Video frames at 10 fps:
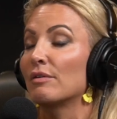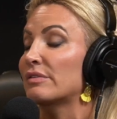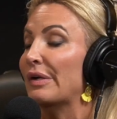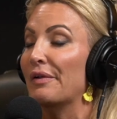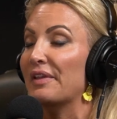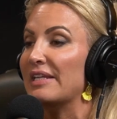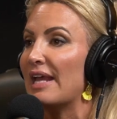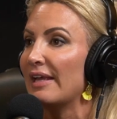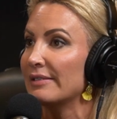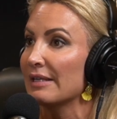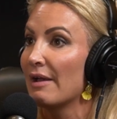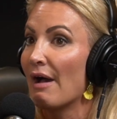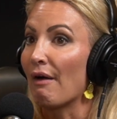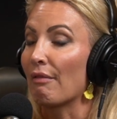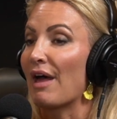in those early days,
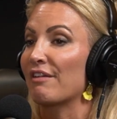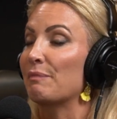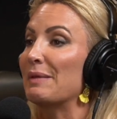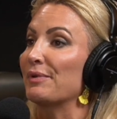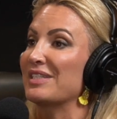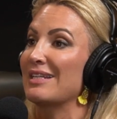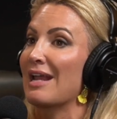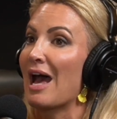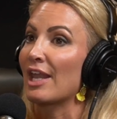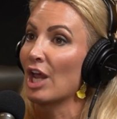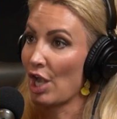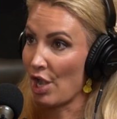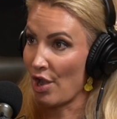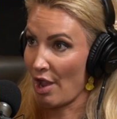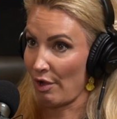a lot of people did not
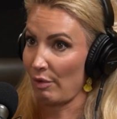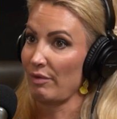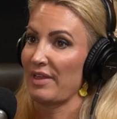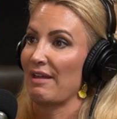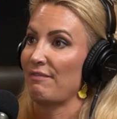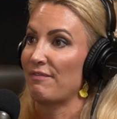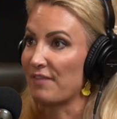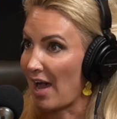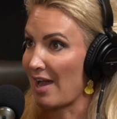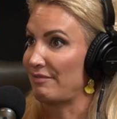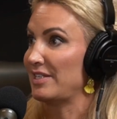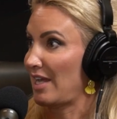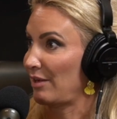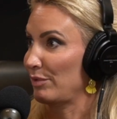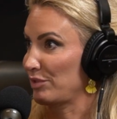know that 5 a
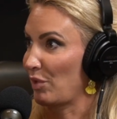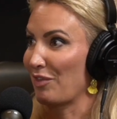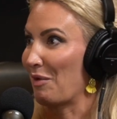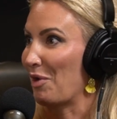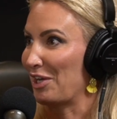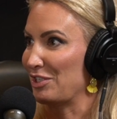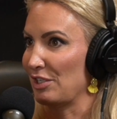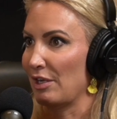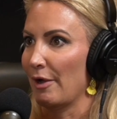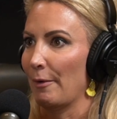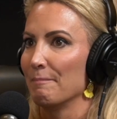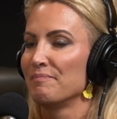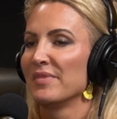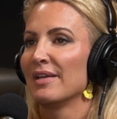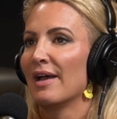day was where they wanted to go.
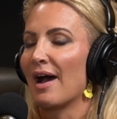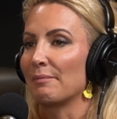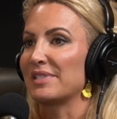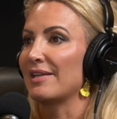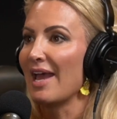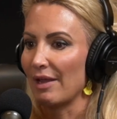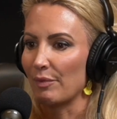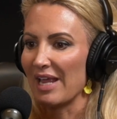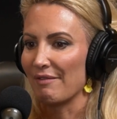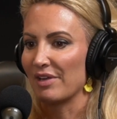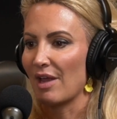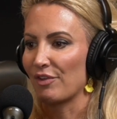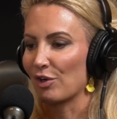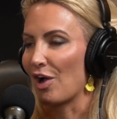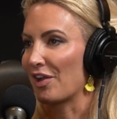Today, we have
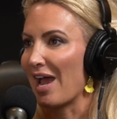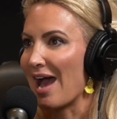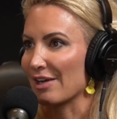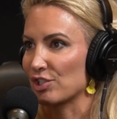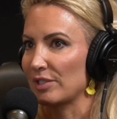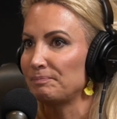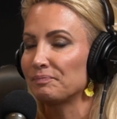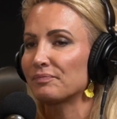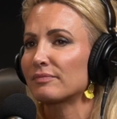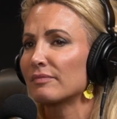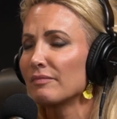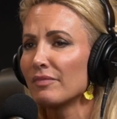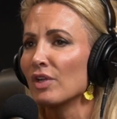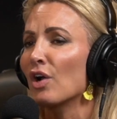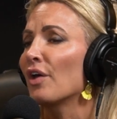another call to action
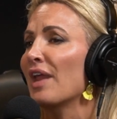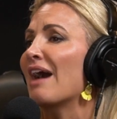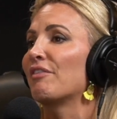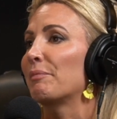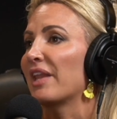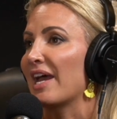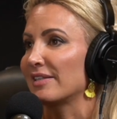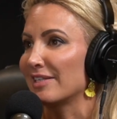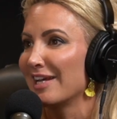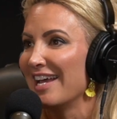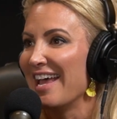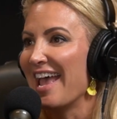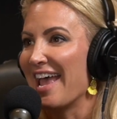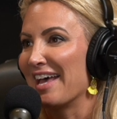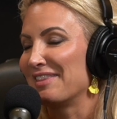called Have a Plant.
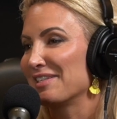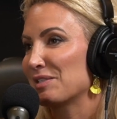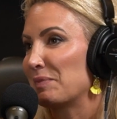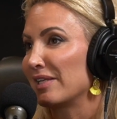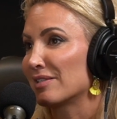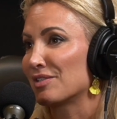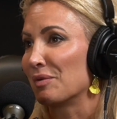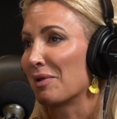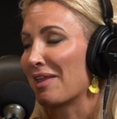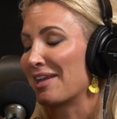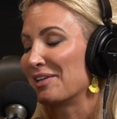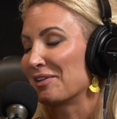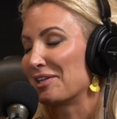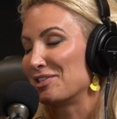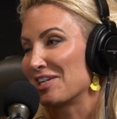And this speaks to
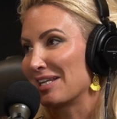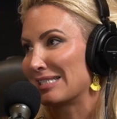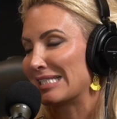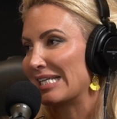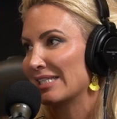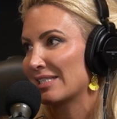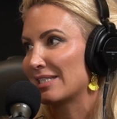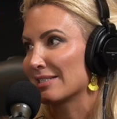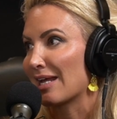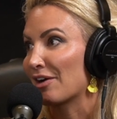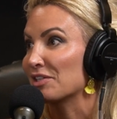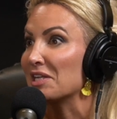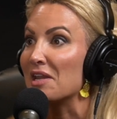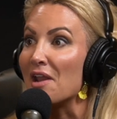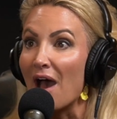Millennial and Gen Z's desire
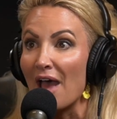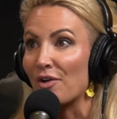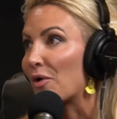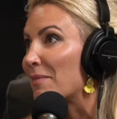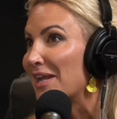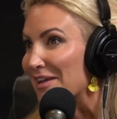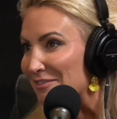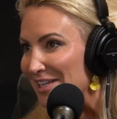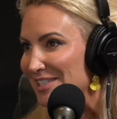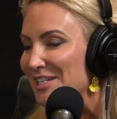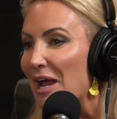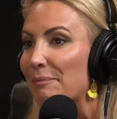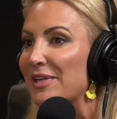to not, or many of us, to